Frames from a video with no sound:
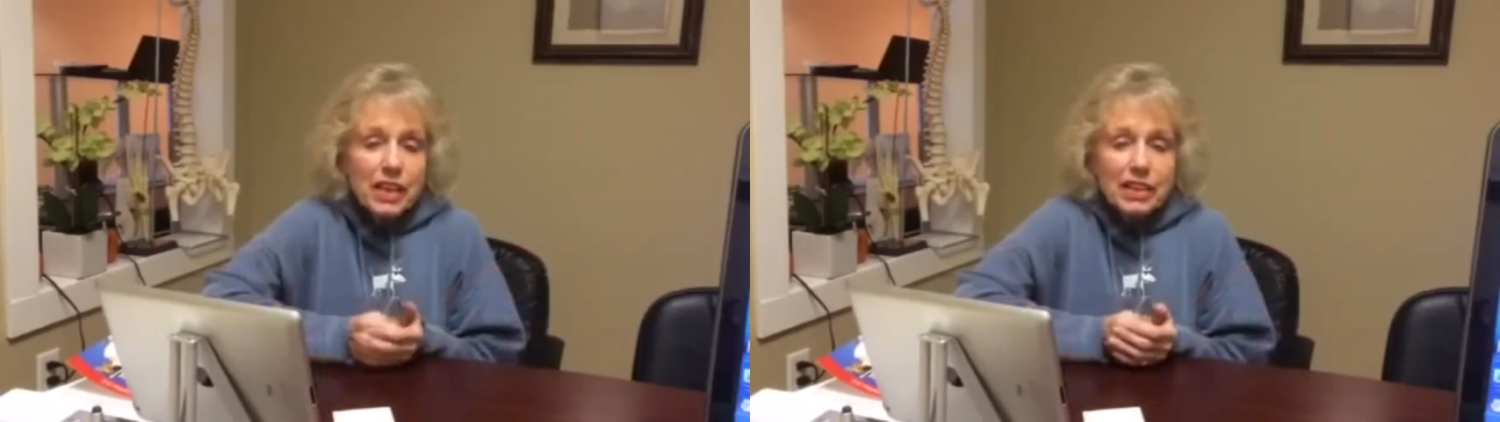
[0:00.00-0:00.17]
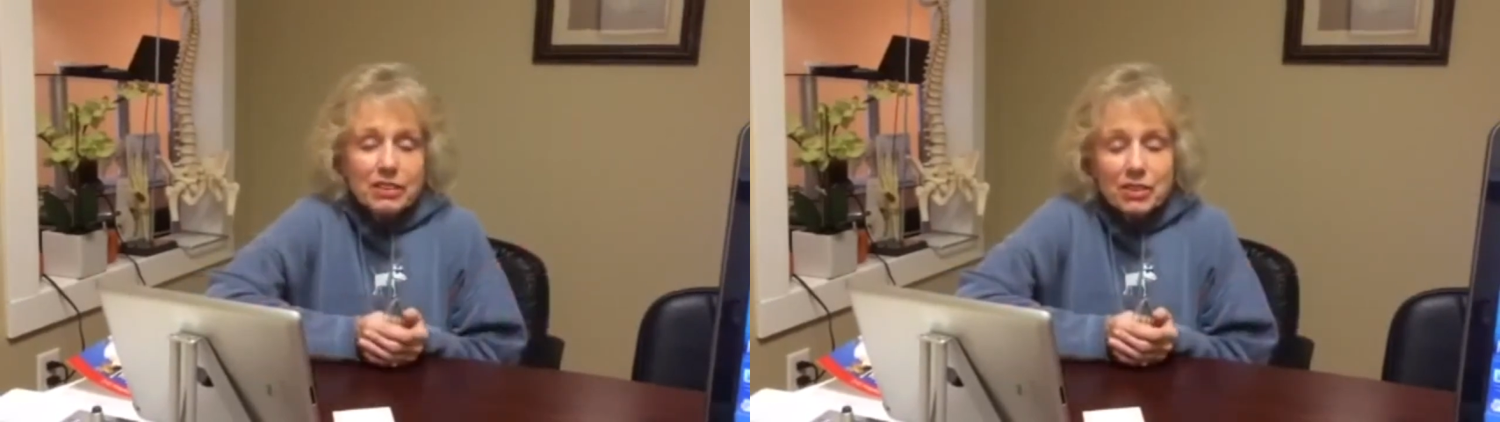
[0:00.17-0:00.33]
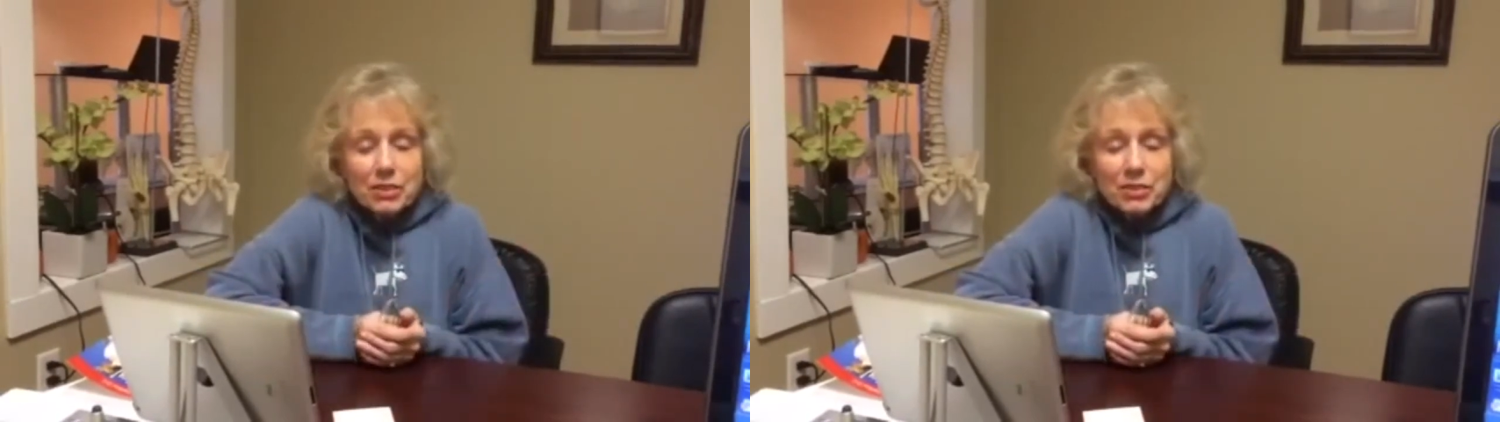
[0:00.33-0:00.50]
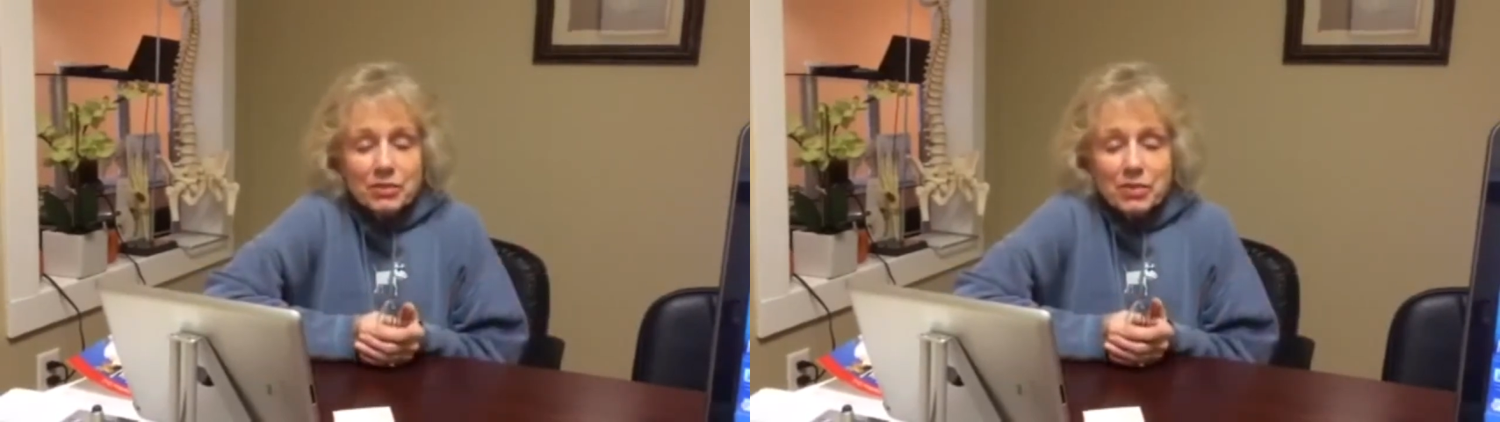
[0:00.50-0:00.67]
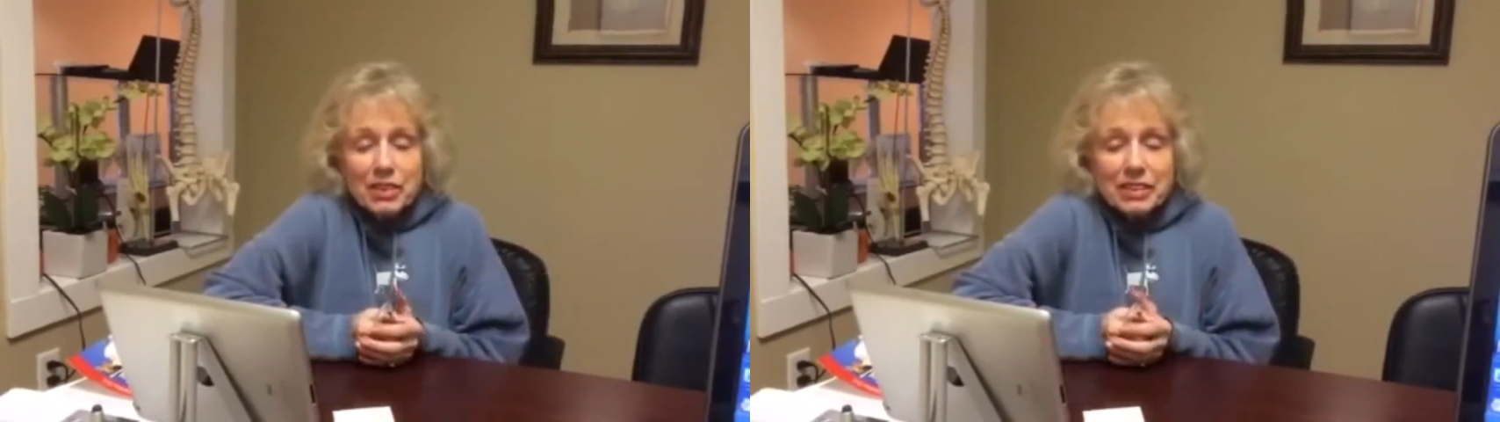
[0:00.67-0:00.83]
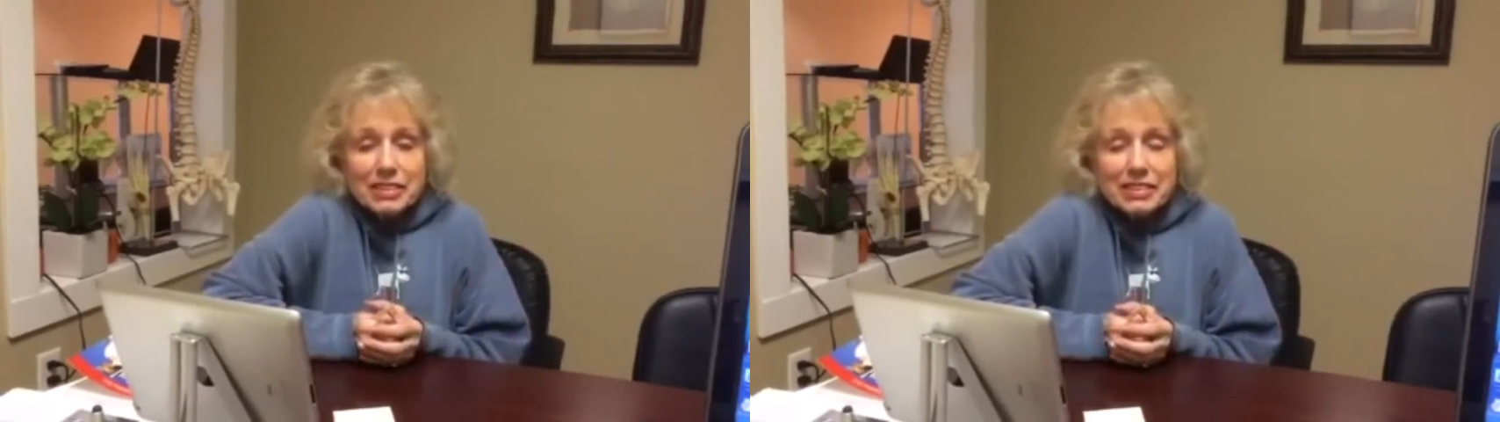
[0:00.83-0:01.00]
I don't know
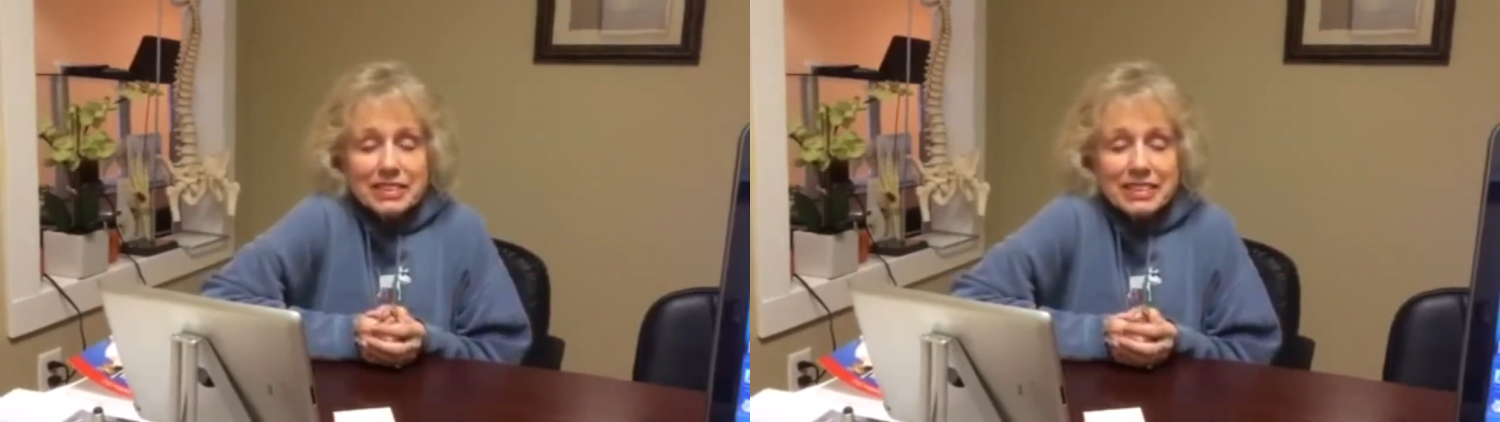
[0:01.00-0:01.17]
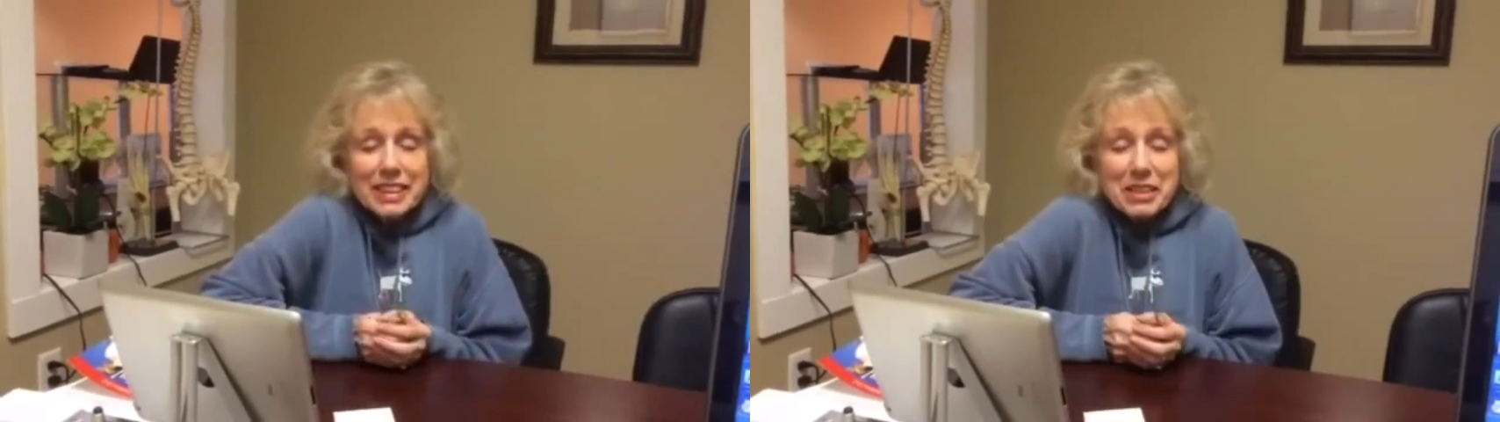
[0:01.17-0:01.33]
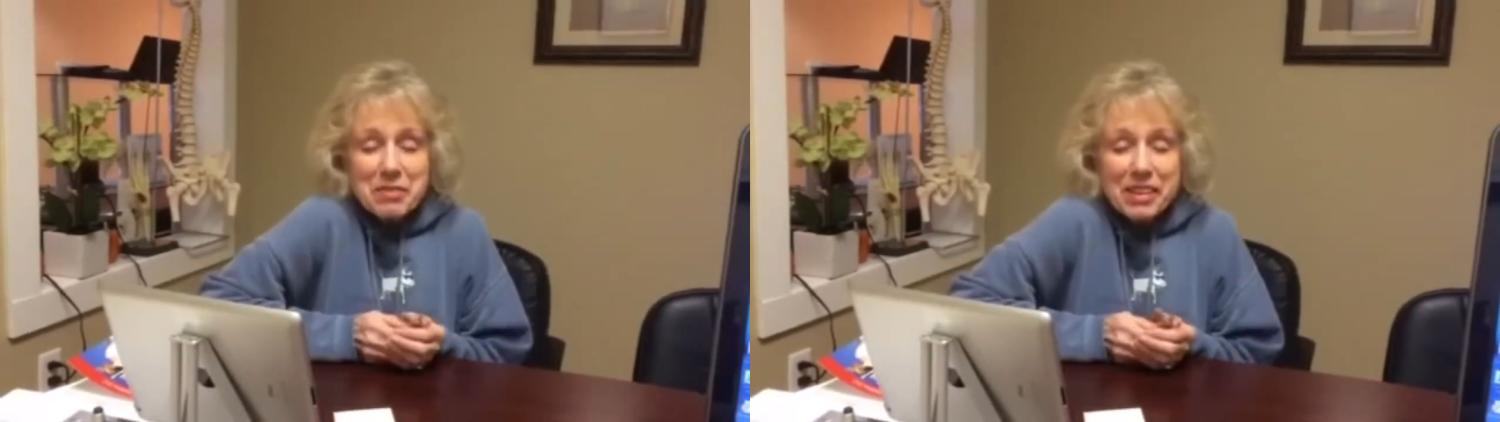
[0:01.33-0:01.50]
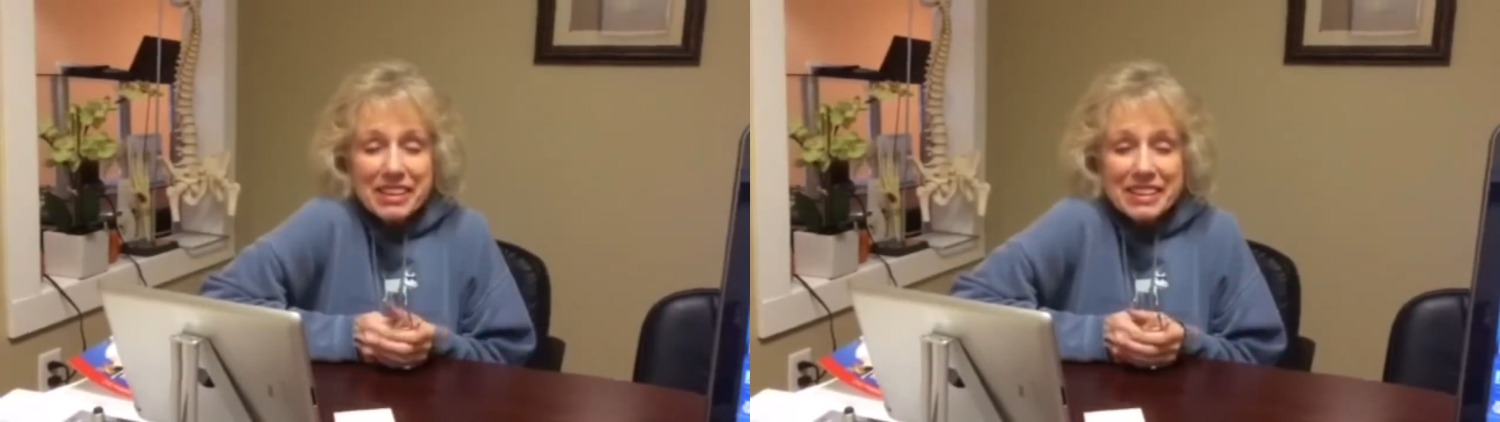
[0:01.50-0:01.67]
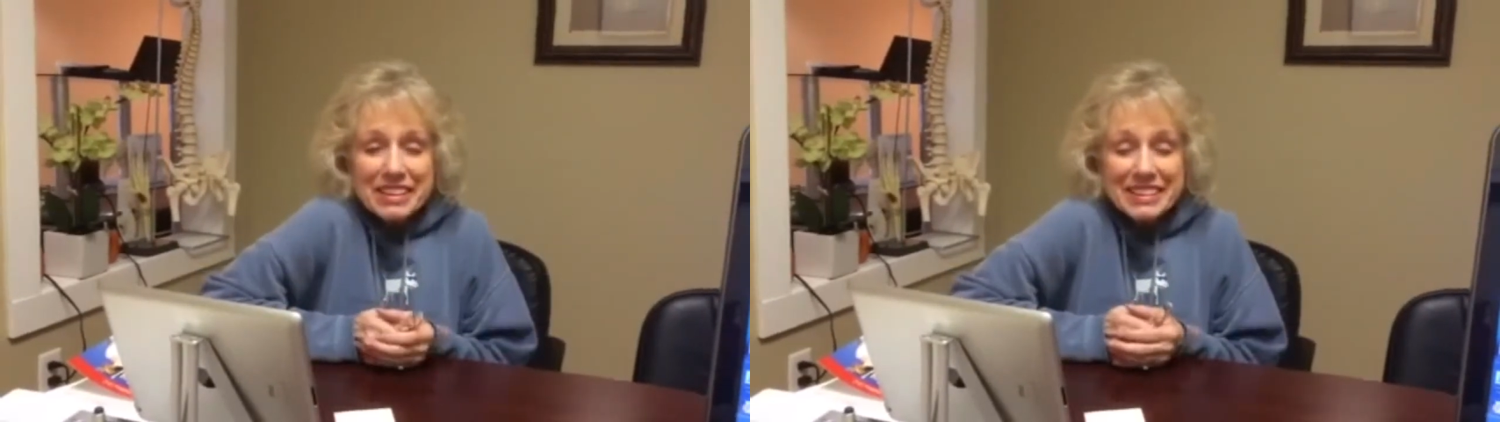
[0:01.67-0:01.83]
what else to say about it.